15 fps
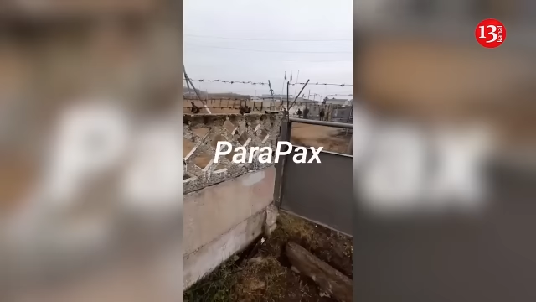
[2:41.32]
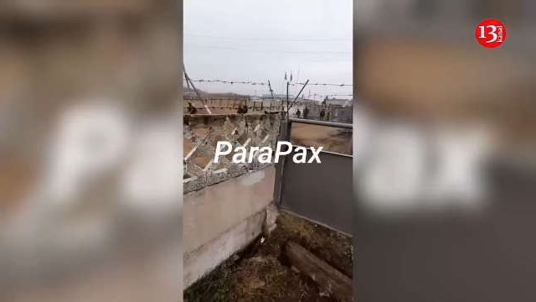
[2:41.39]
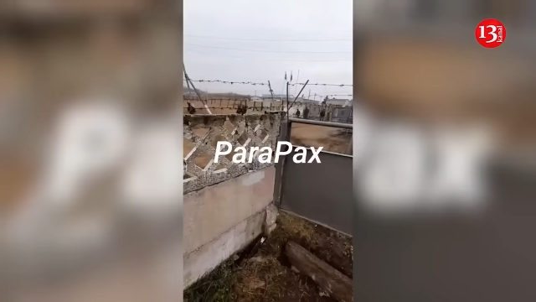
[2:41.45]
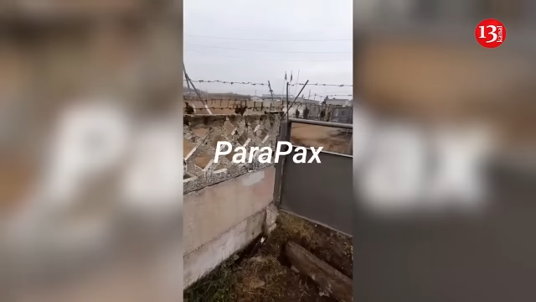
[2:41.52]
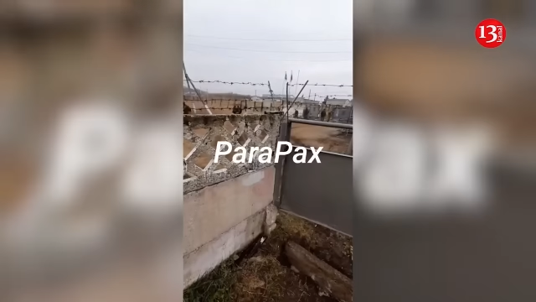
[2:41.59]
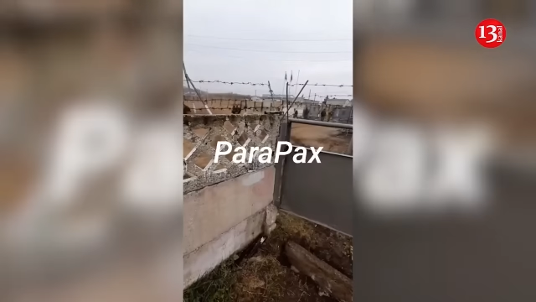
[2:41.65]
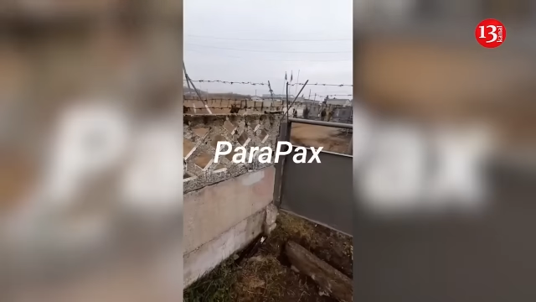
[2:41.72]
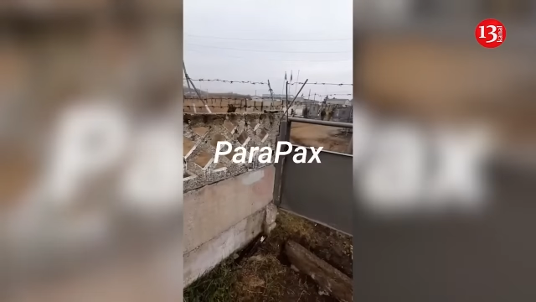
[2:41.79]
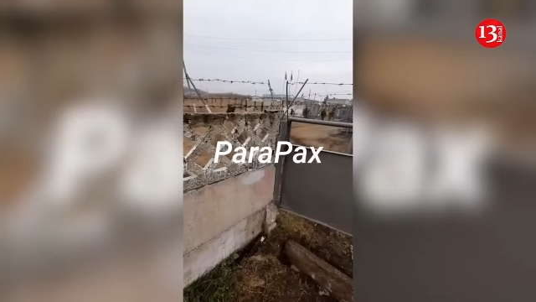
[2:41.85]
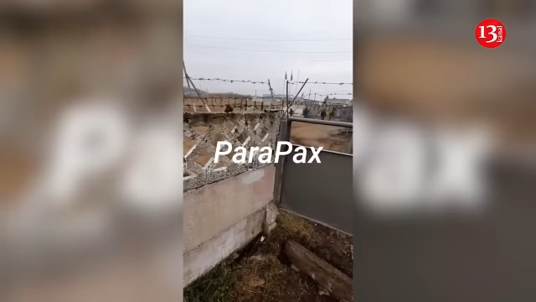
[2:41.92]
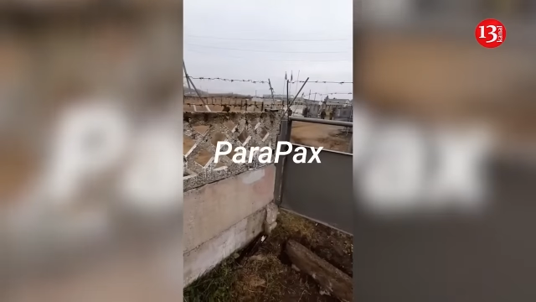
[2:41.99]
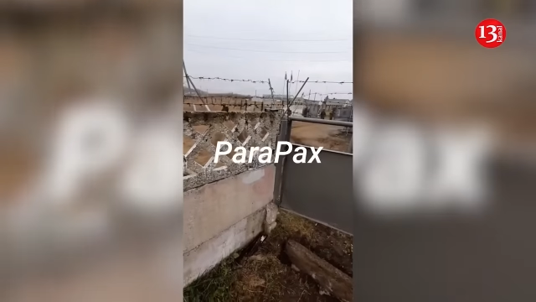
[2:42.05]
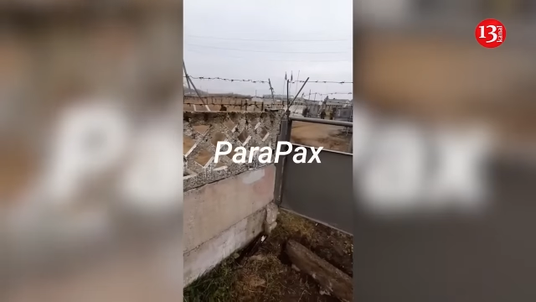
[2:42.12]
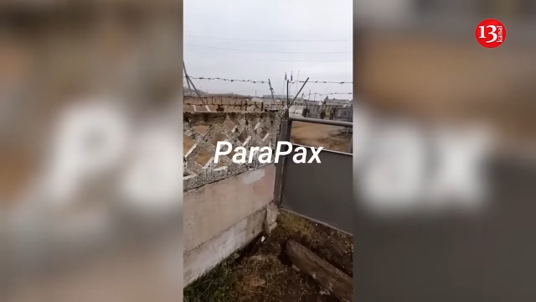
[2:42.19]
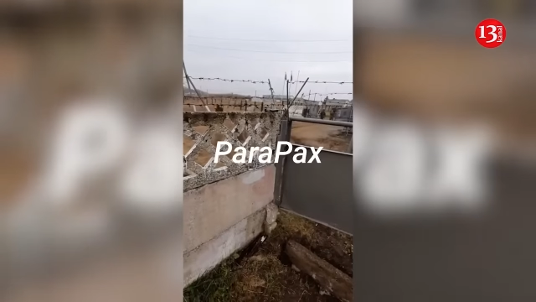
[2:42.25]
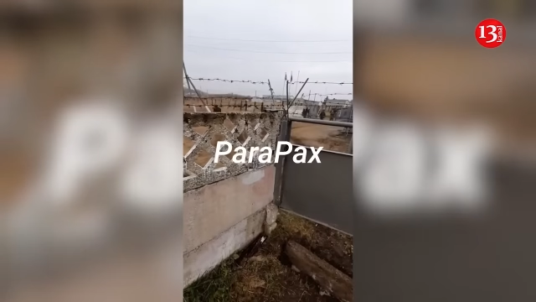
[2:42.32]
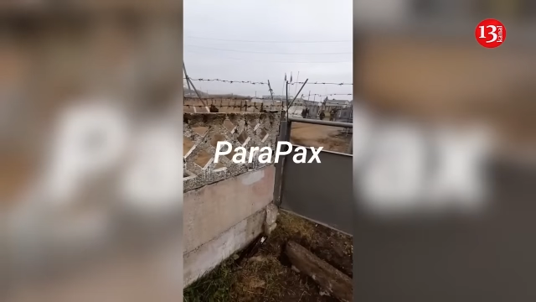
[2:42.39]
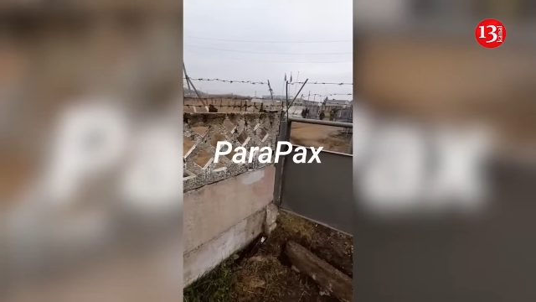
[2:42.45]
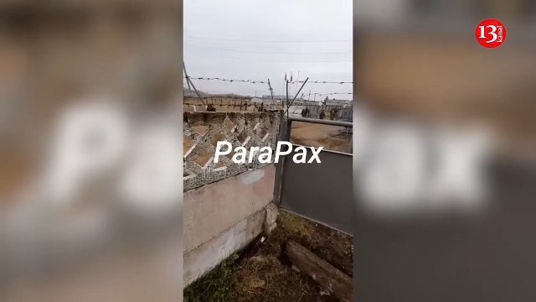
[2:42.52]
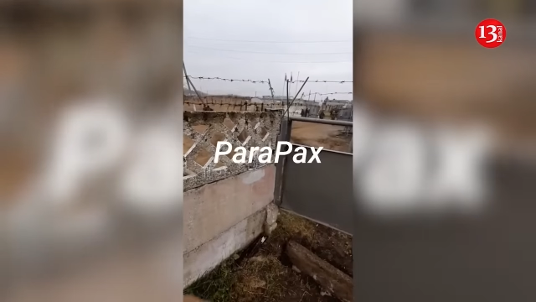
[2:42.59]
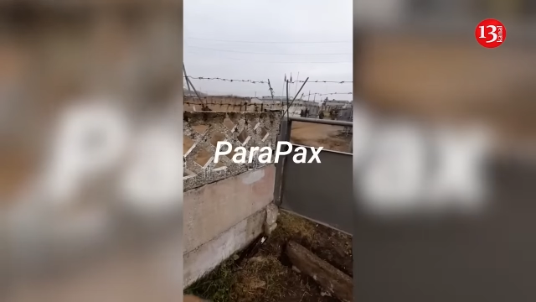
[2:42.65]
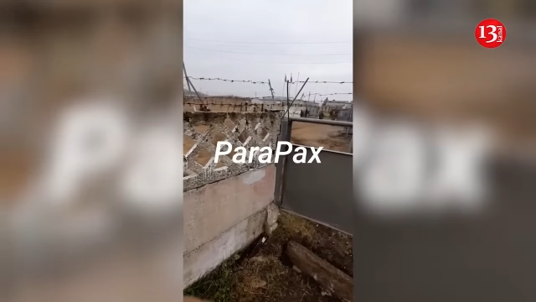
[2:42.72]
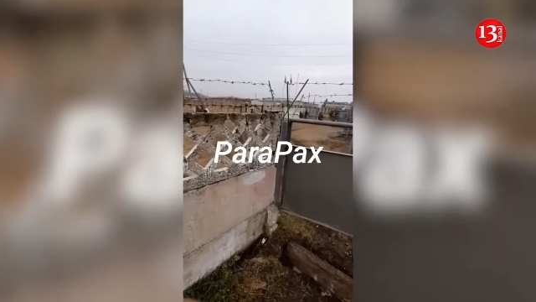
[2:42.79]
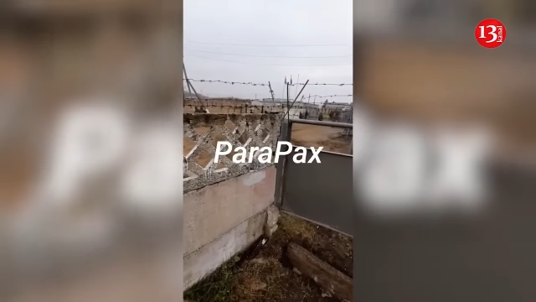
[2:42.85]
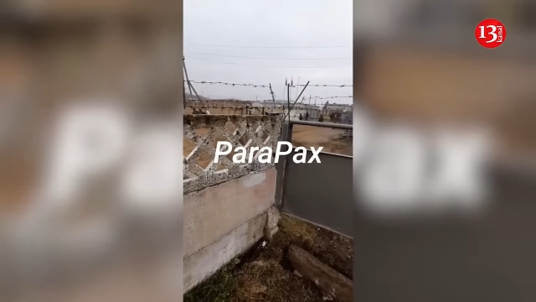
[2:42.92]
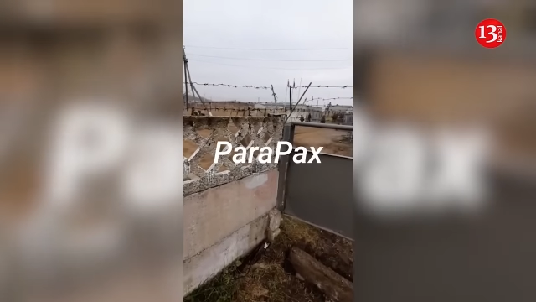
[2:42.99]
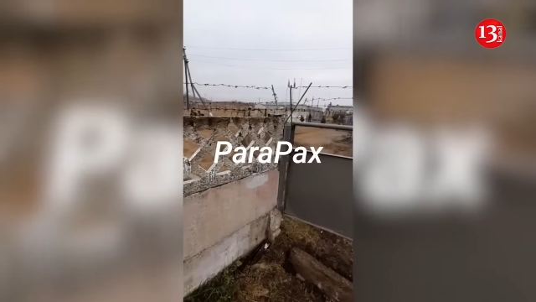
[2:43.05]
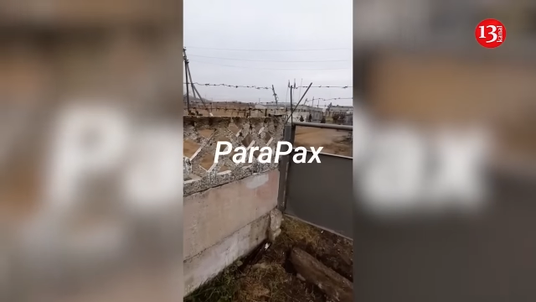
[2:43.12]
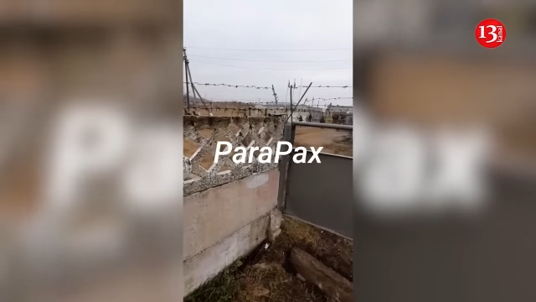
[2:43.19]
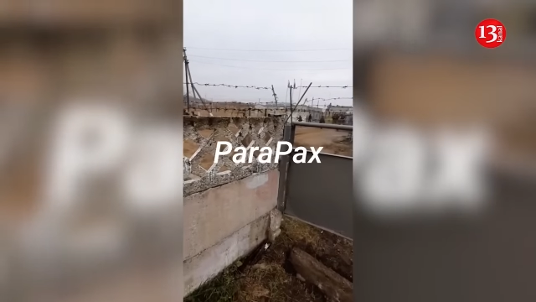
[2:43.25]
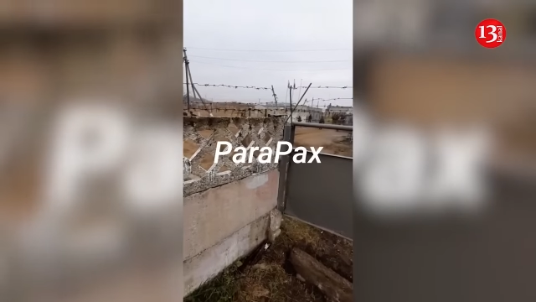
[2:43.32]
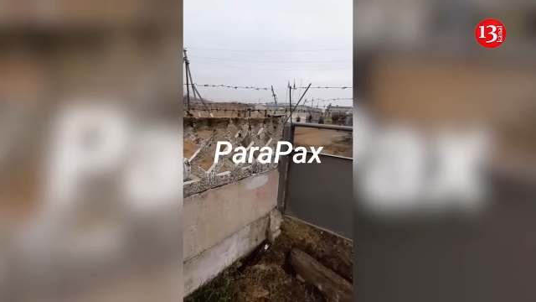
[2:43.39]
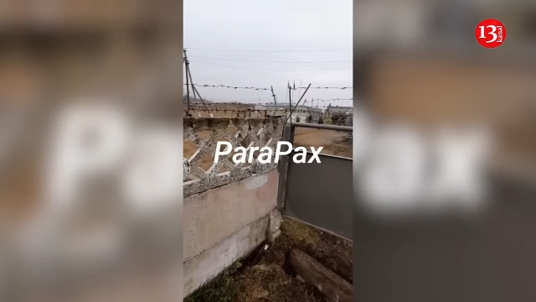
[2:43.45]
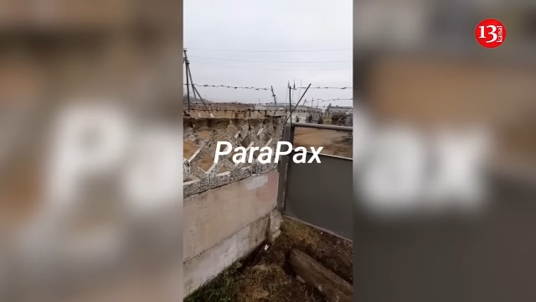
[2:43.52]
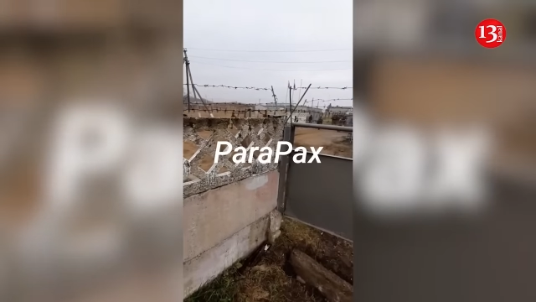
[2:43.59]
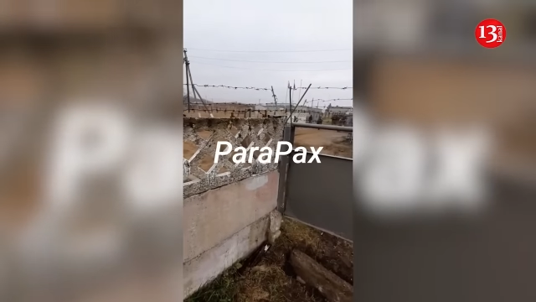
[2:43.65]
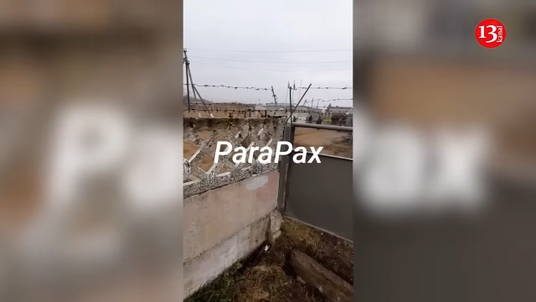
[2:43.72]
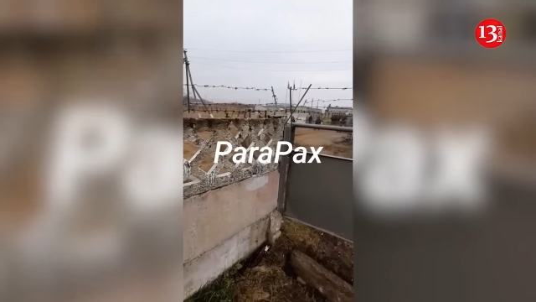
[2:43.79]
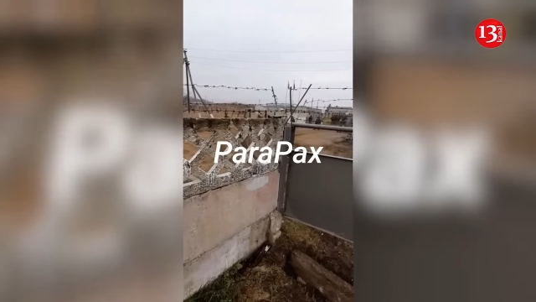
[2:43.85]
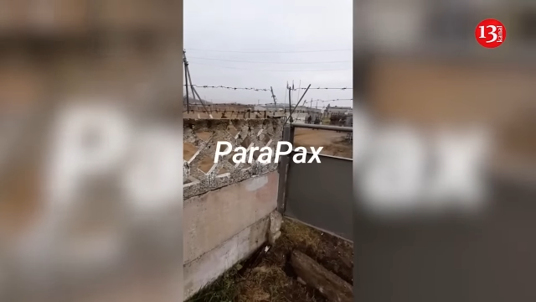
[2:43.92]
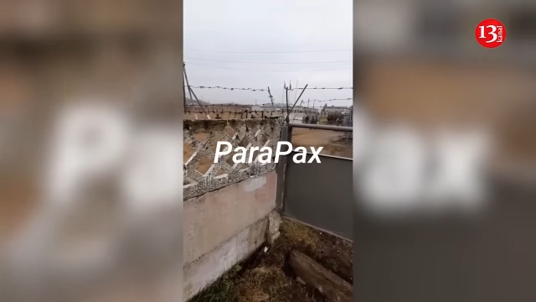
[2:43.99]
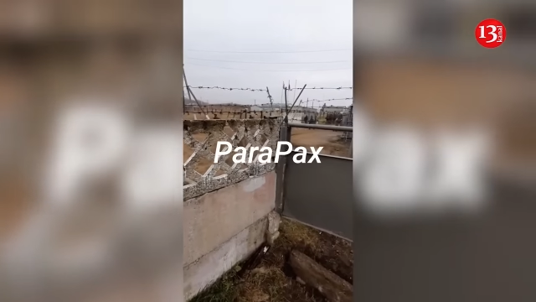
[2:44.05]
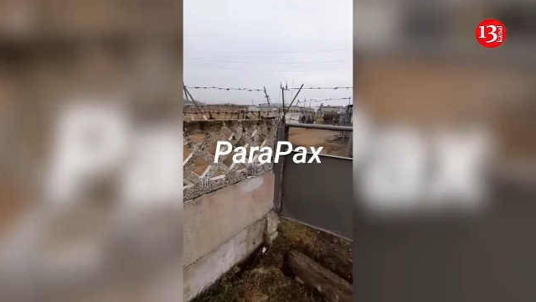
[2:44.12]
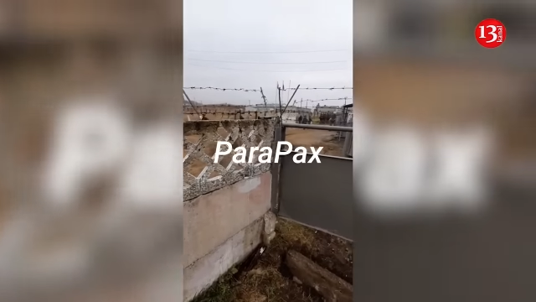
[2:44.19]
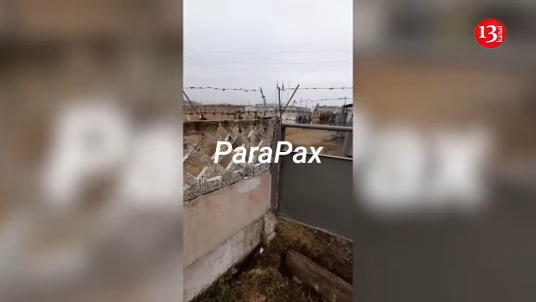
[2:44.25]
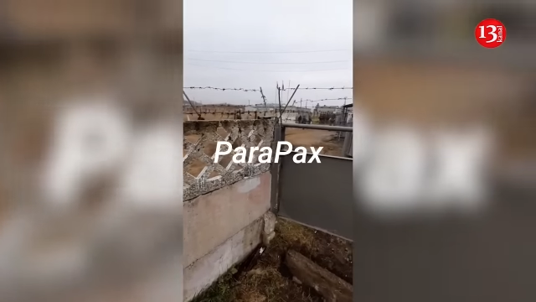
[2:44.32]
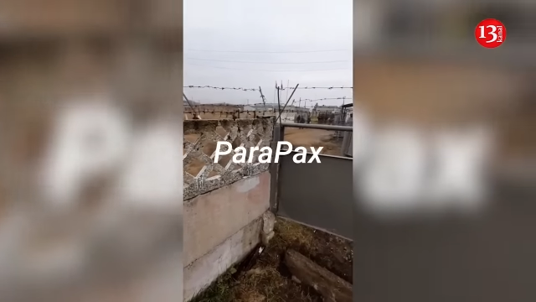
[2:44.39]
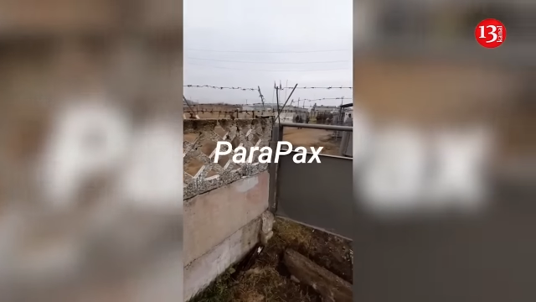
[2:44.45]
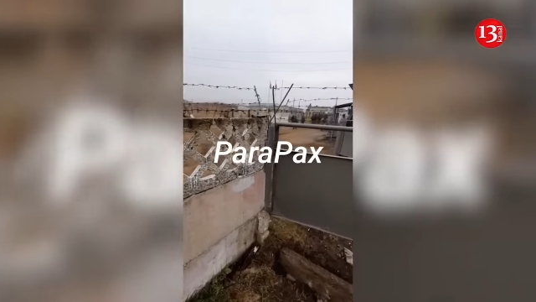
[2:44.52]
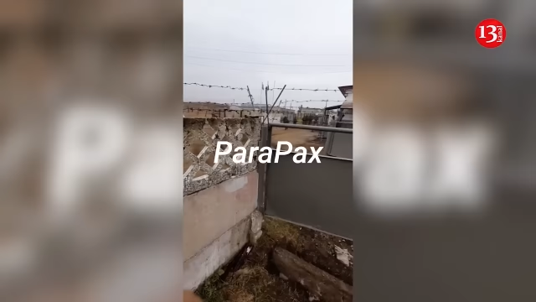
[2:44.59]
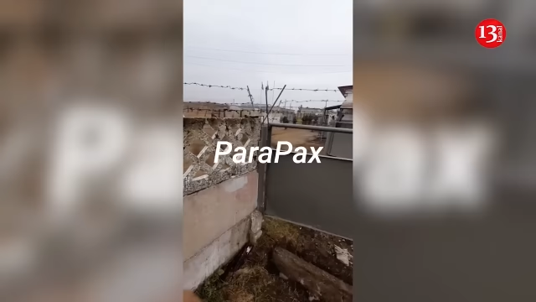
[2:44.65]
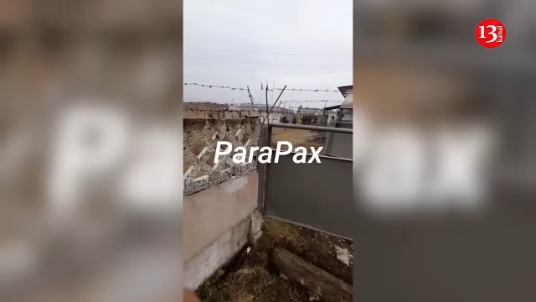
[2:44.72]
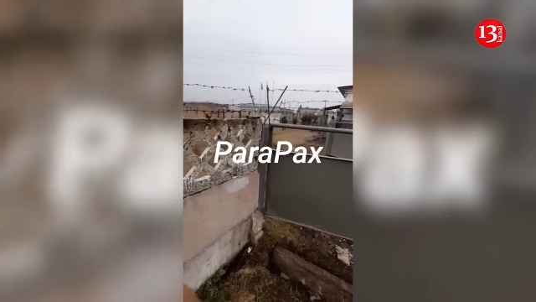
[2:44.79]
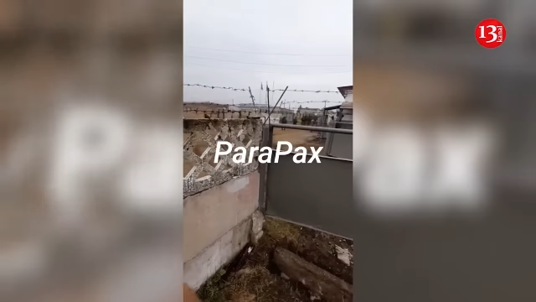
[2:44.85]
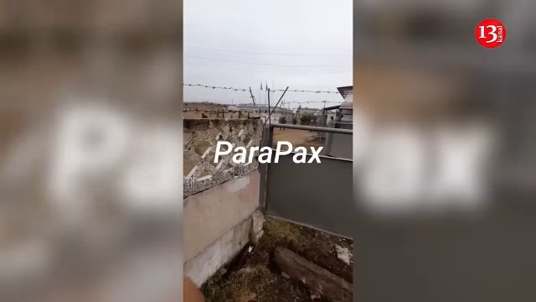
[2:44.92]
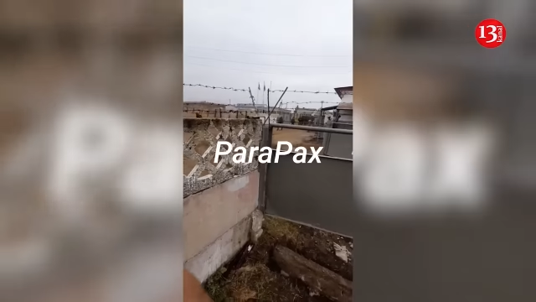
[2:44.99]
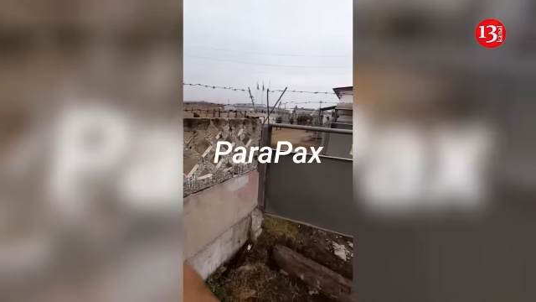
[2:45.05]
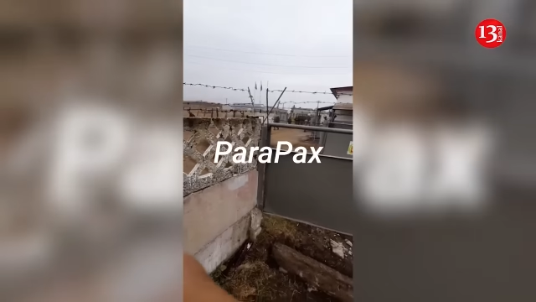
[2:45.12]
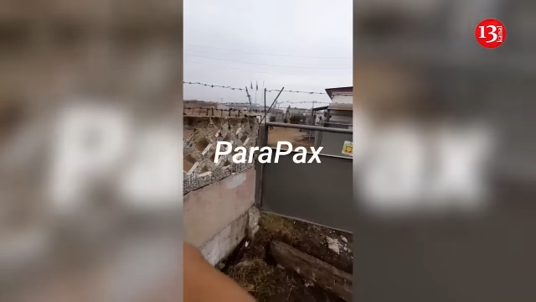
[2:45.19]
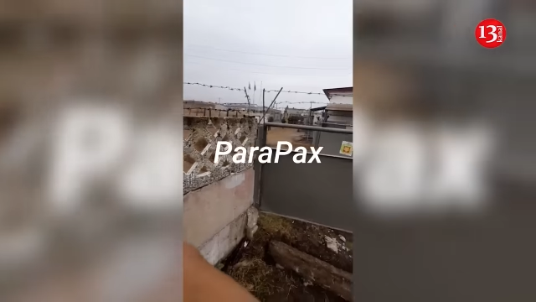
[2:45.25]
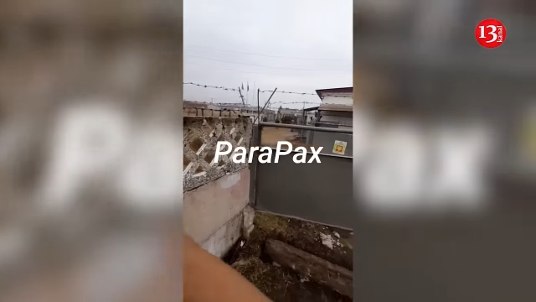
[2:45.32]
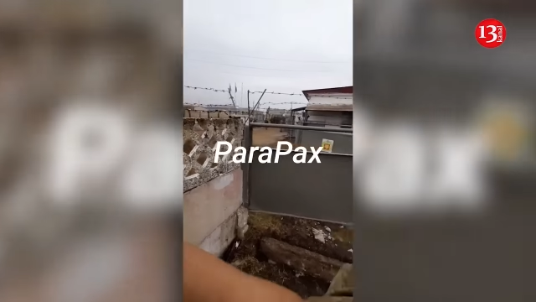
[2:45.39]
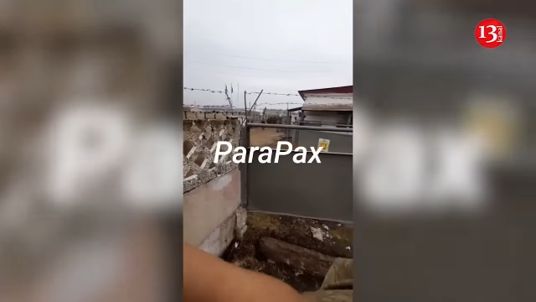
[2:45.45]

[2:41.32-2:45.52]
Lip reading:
Nobody's mouth can be seen.